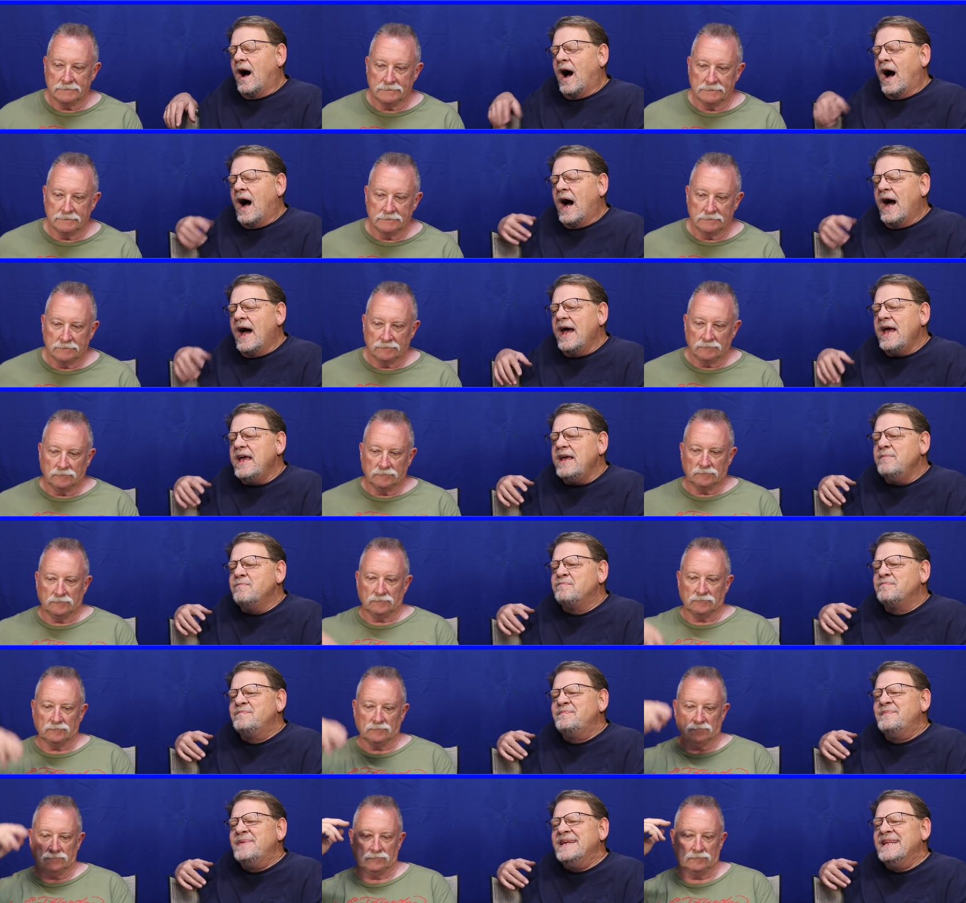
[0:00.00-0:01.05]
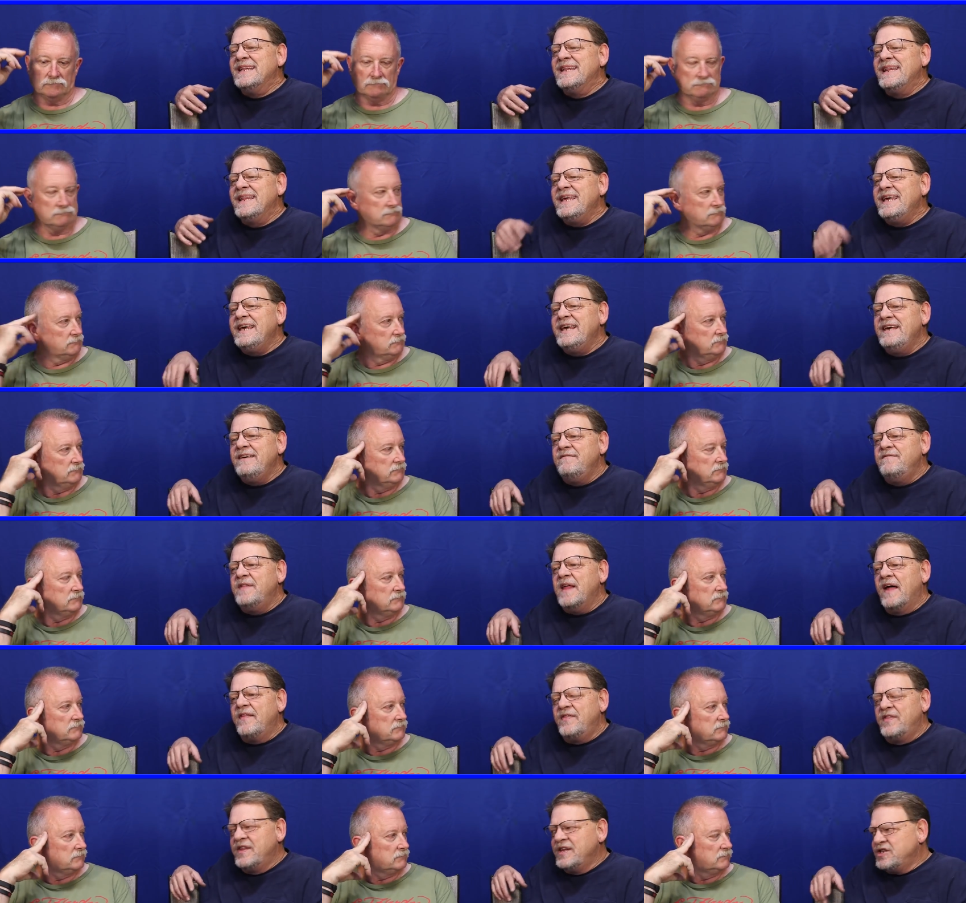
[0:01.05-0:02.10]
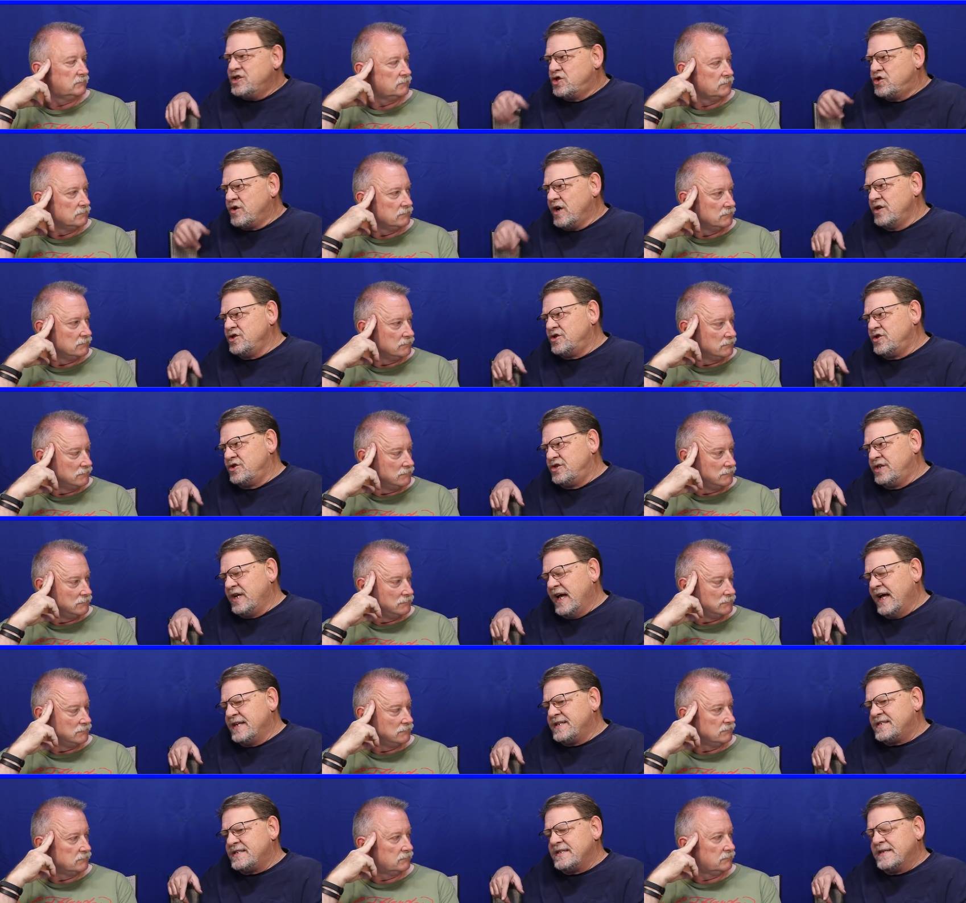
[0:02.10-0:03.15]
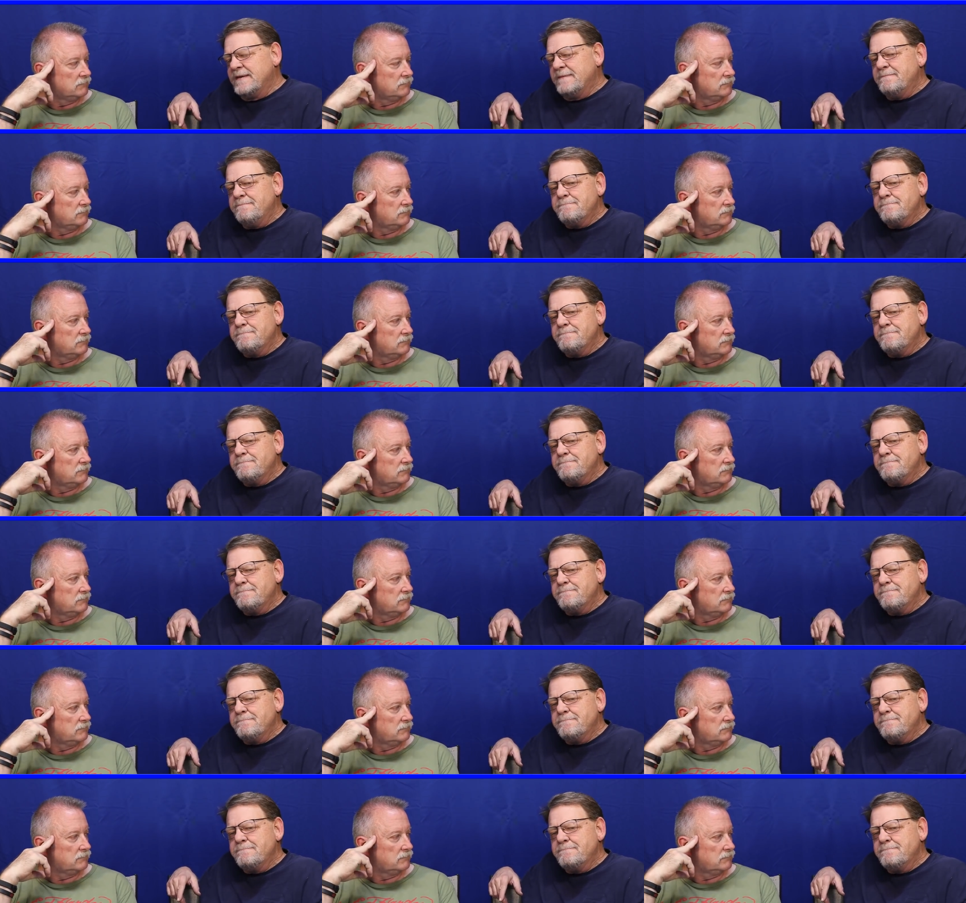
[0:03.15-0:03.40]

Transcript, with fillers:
Speaker 1: I believe that this treasure chest